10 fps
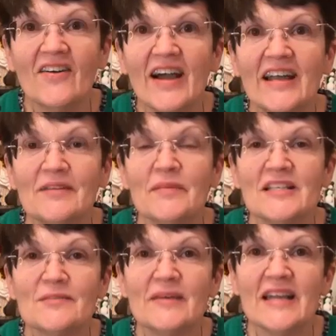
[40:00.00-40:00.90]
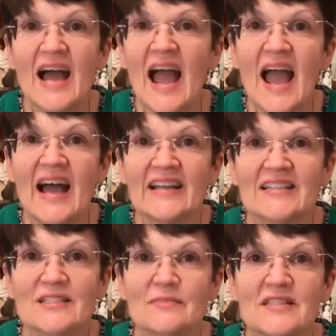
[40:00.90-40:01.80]
All right, it must be hat
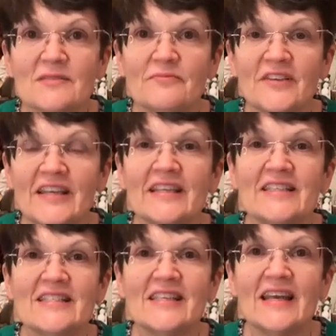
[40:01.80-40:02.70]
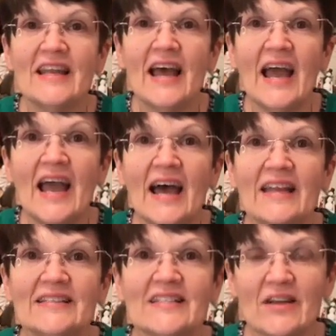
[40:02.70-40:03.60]
because Miss Vicky said
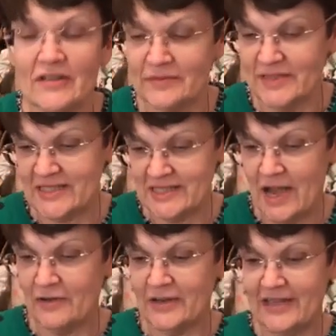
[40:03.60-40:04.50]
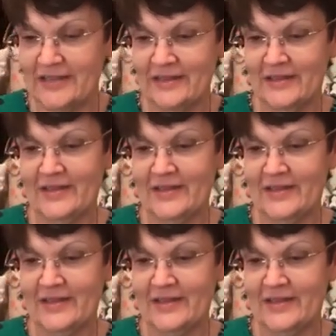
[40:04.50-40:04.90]
hat and so did Miss Tony.